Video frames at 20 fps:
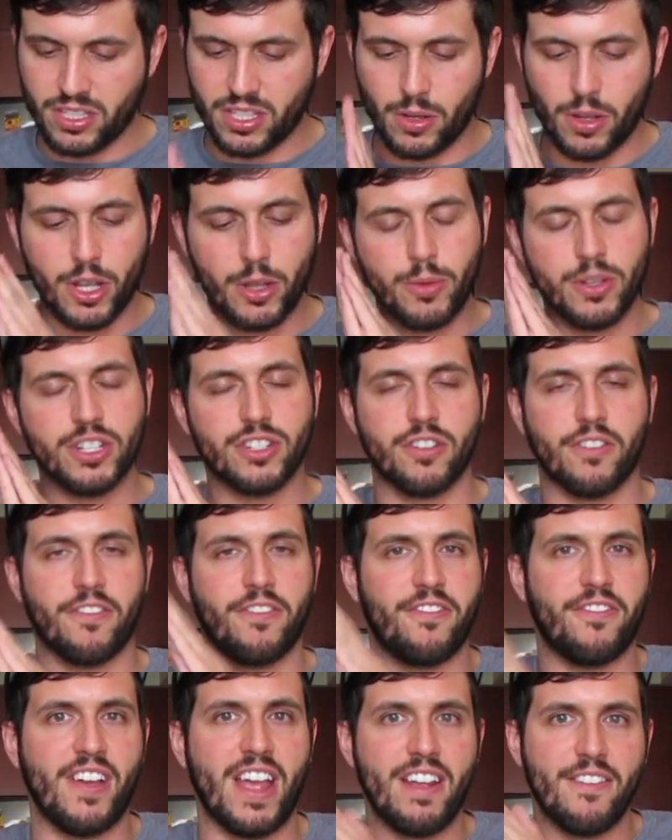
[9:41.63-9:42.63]
So who is your
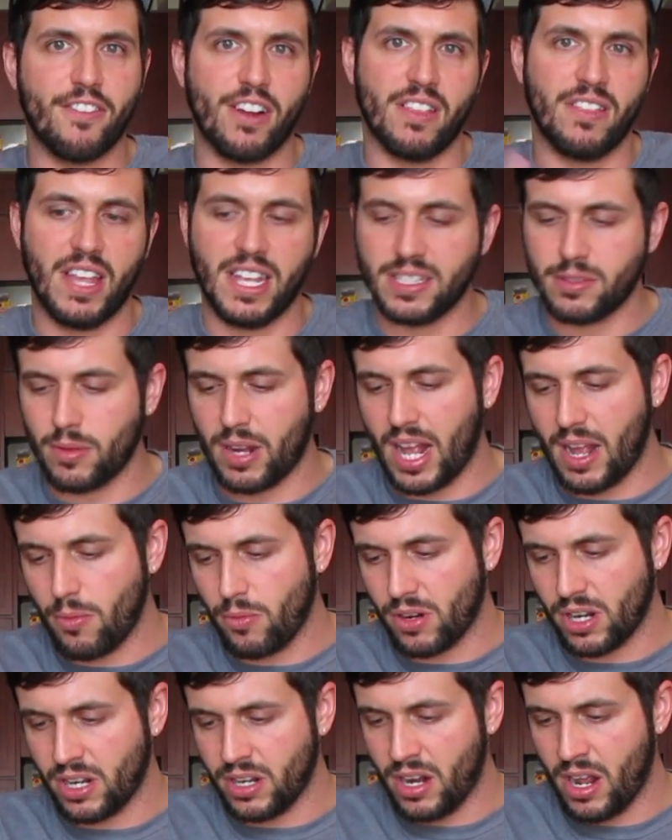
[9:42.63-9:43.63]
favorite? That's what I
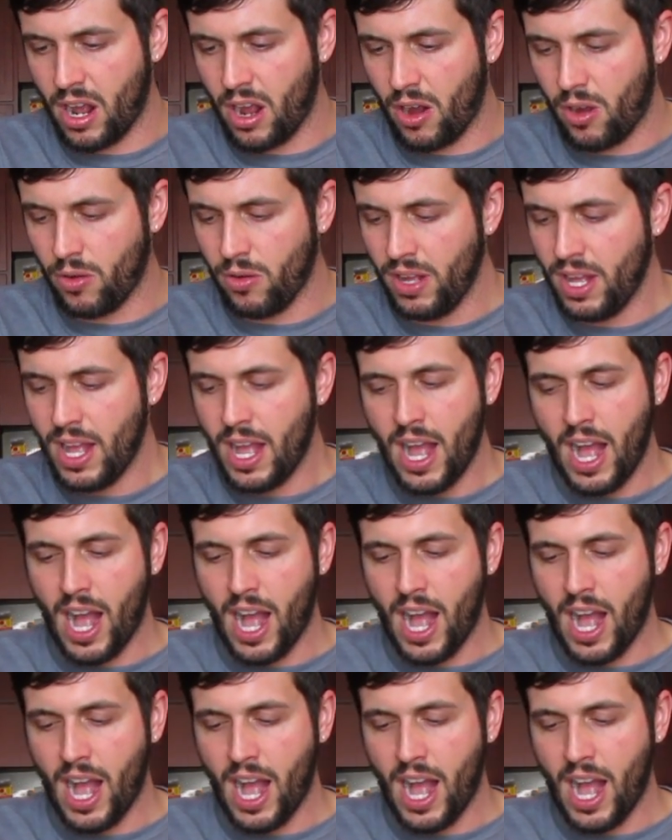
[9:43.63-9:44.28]
wanna know.